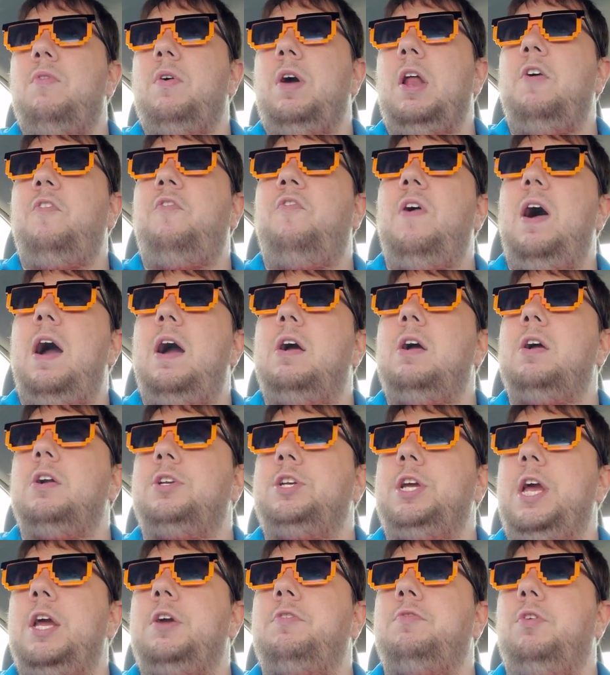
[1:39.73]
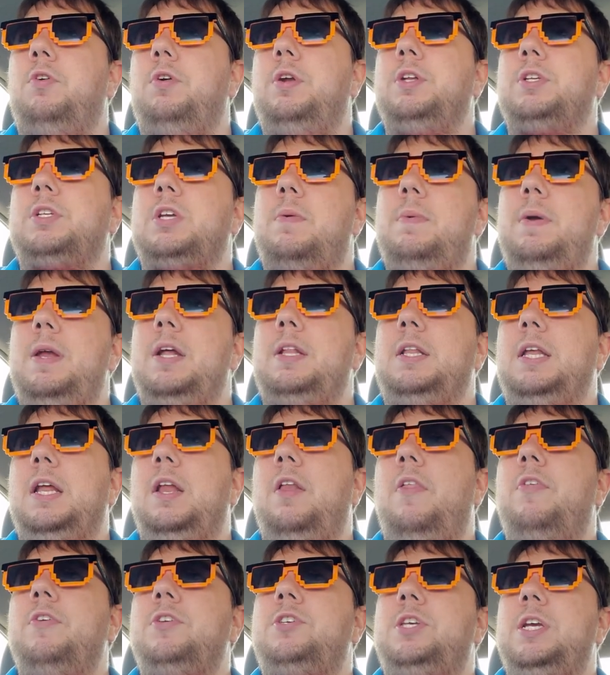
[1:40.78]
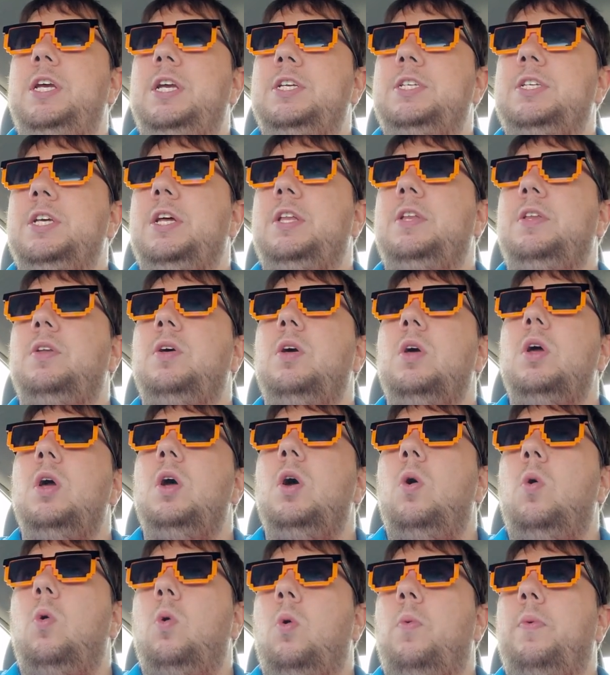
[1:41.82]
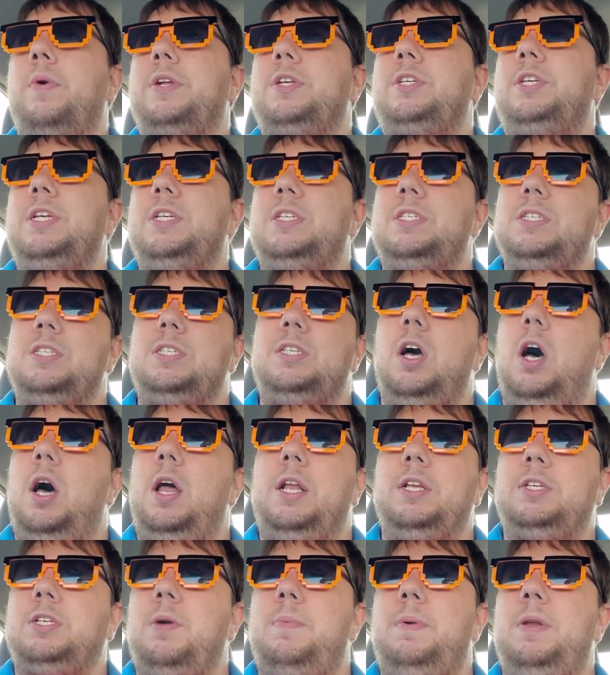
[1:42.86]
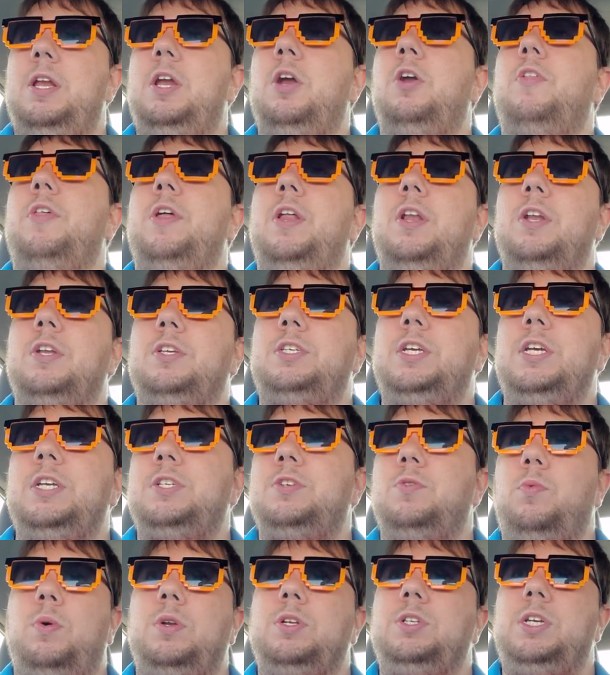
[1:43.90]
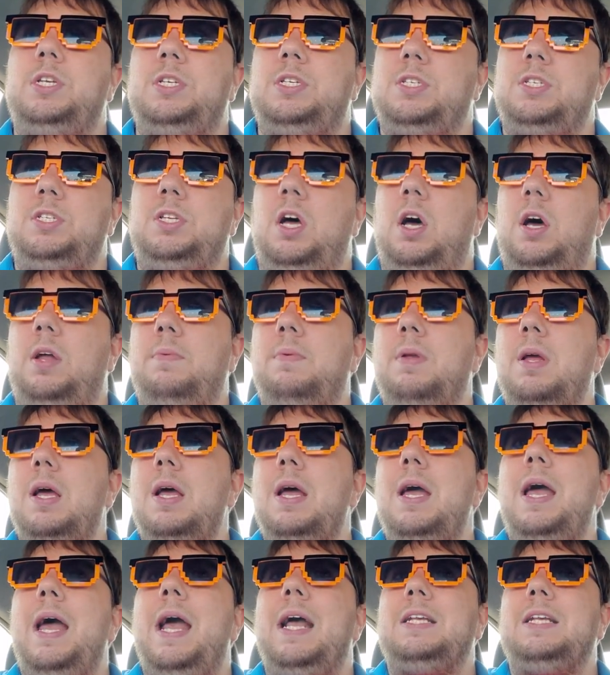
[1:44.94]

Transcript: If we're going to fire Jay Gruden, it's going to be at the end of the season or when the season's done. It's going to be near the end of the season when the season's done.